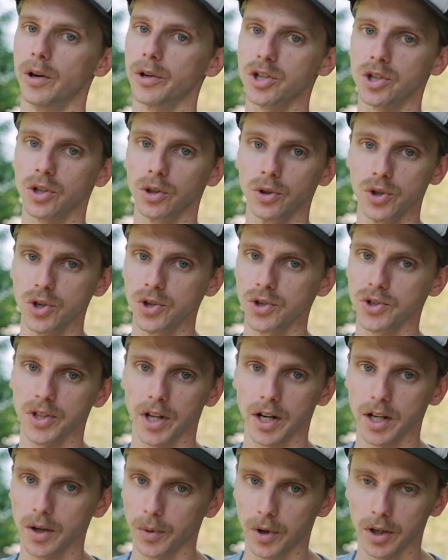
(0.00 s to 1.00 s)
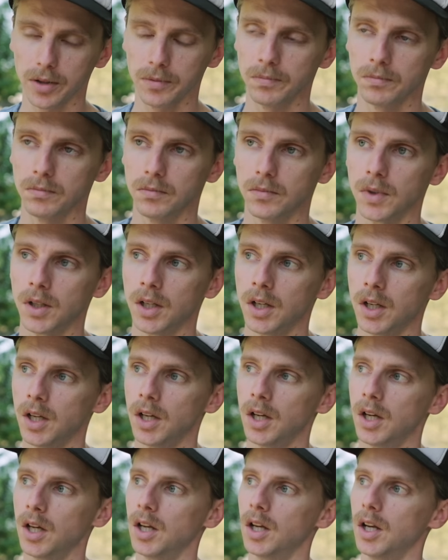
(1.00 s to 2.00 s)
exclusions to anyone.
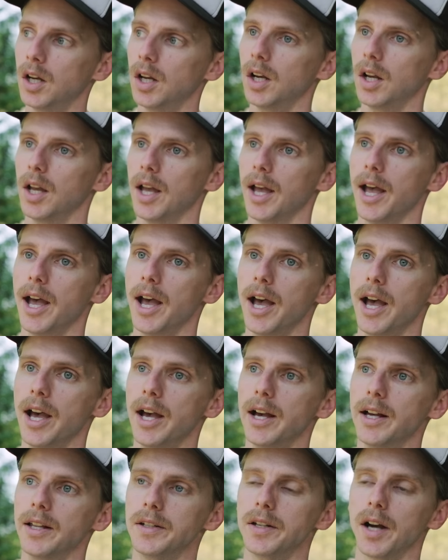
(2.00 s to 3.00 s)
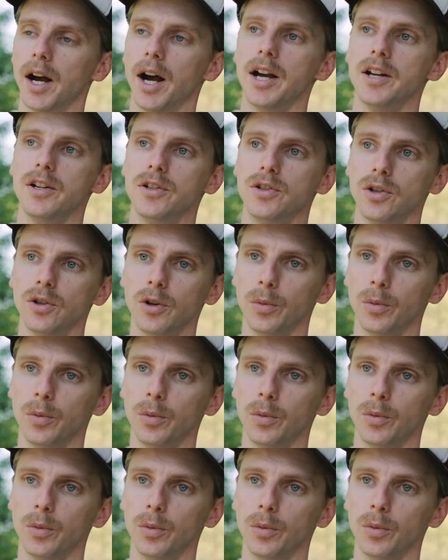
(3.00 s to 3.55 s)
And I do